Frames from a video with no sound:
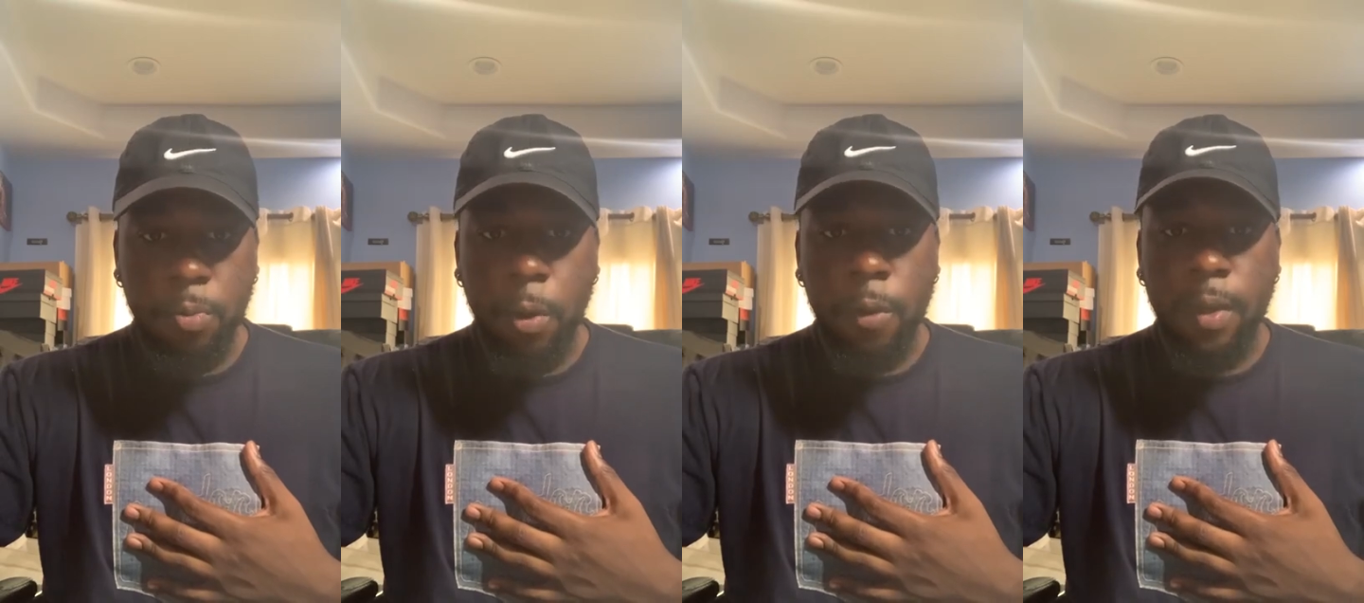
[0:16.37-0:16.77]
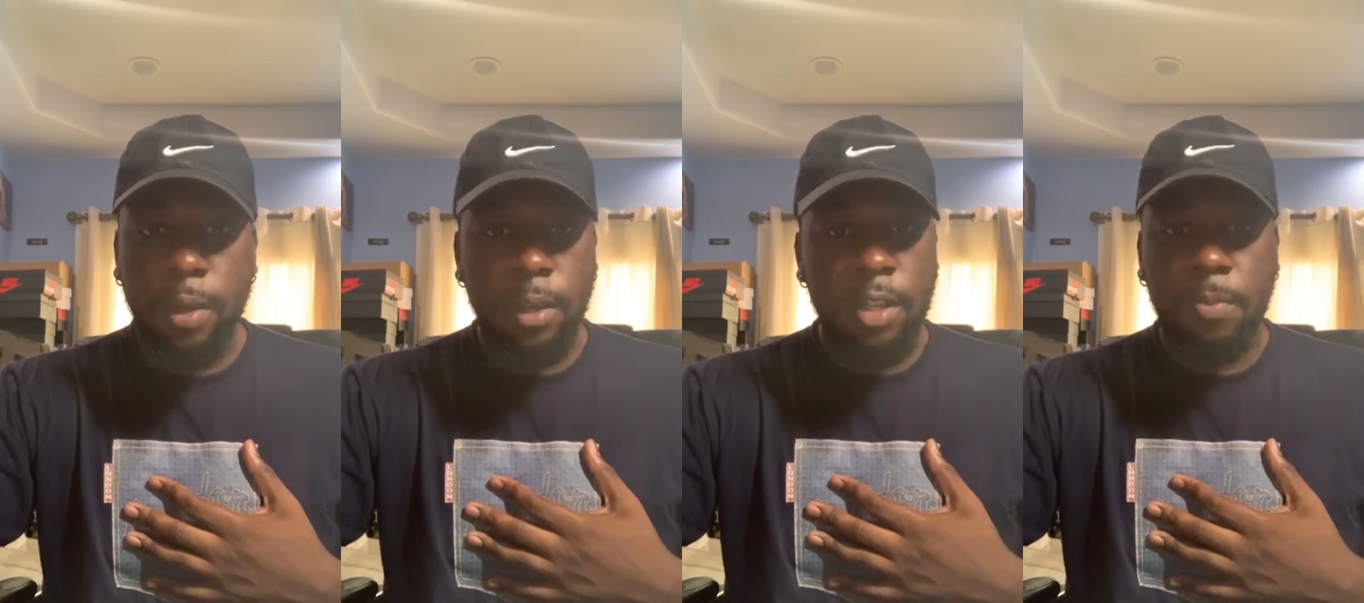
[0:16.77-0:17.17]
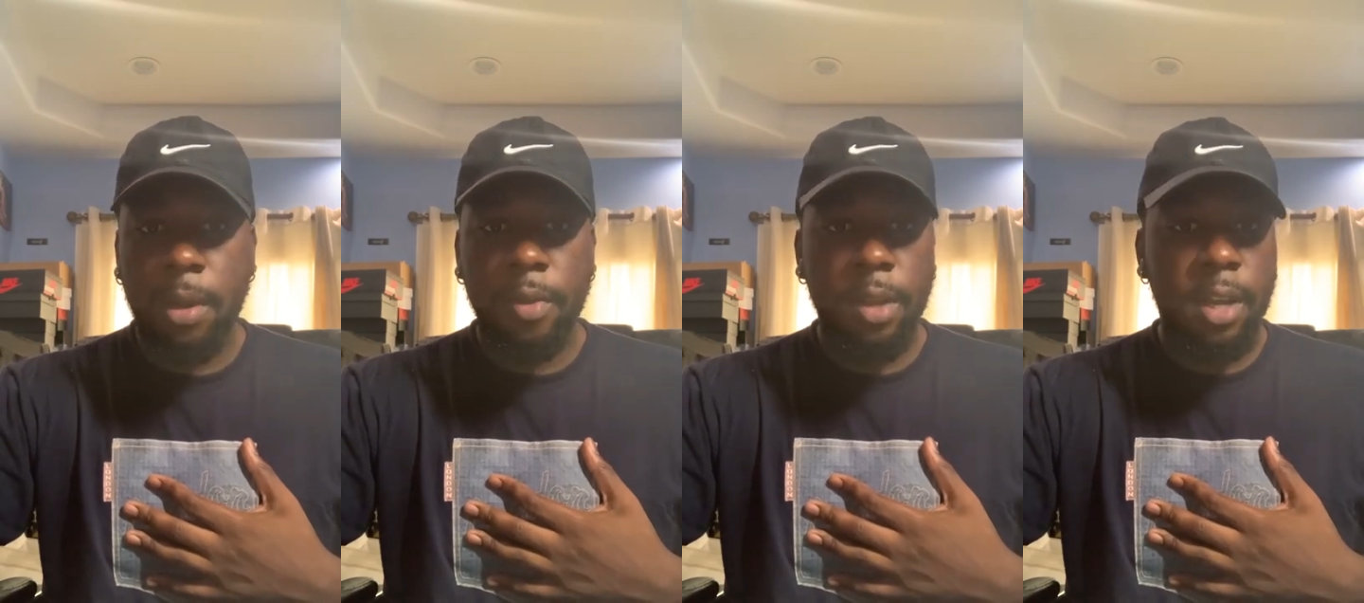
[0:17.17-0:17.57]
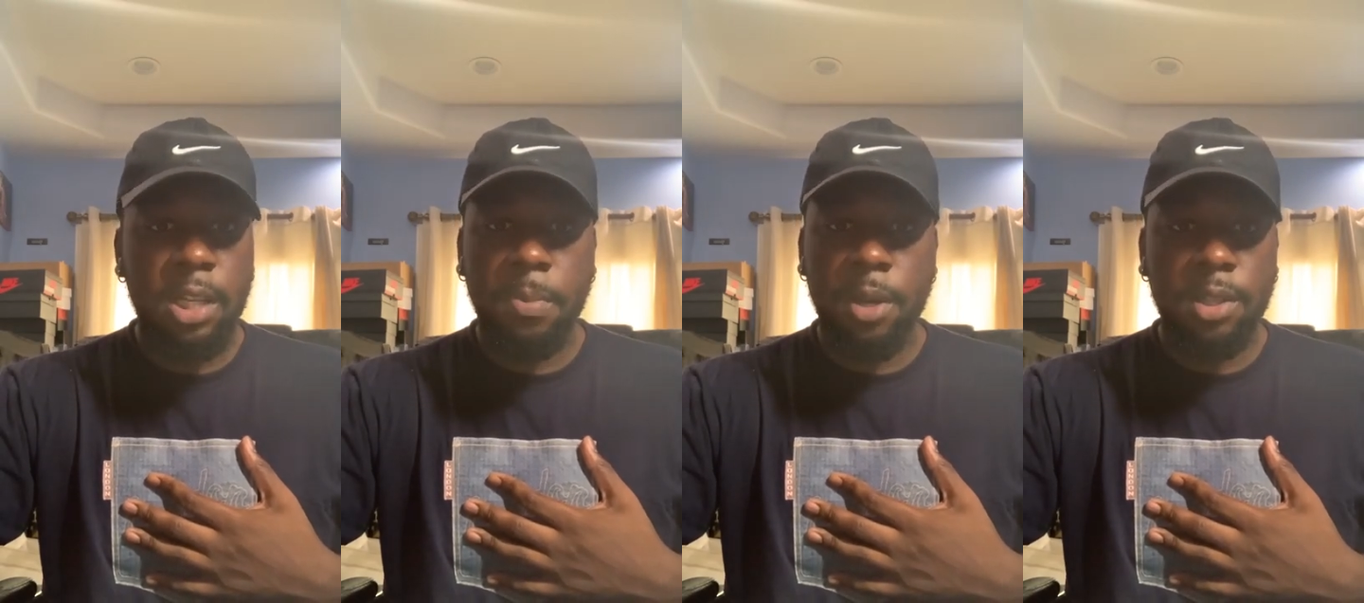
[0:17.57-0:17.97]
motivate and inspire the
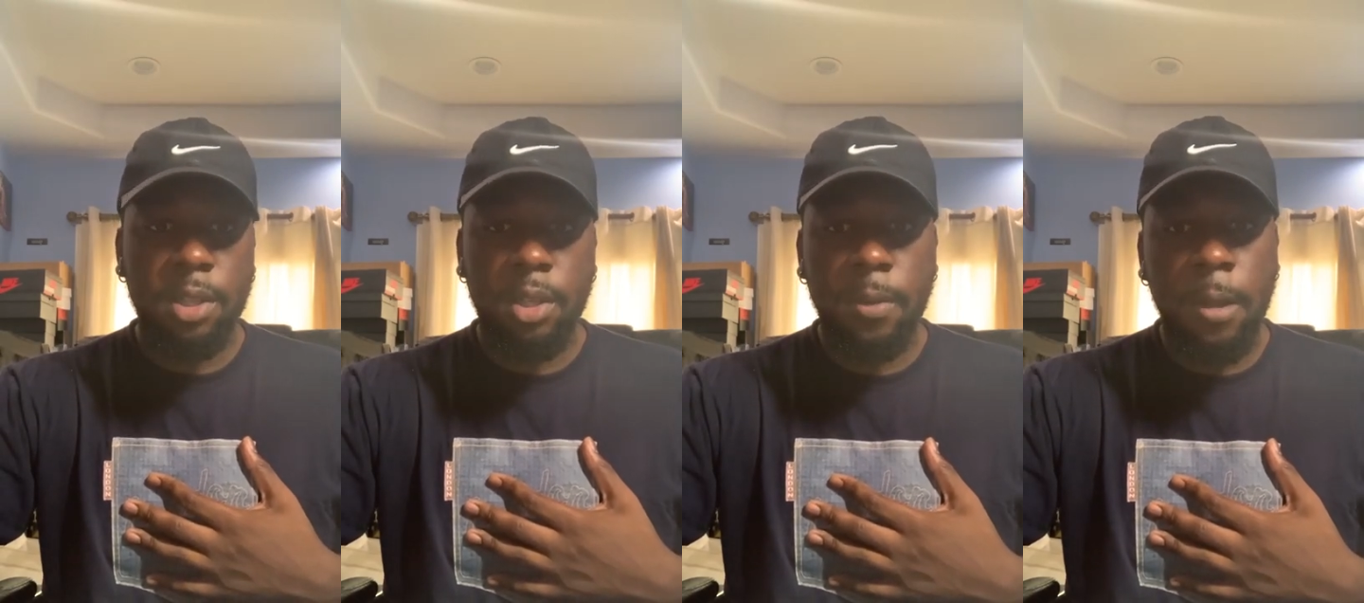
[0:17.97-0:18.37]
next person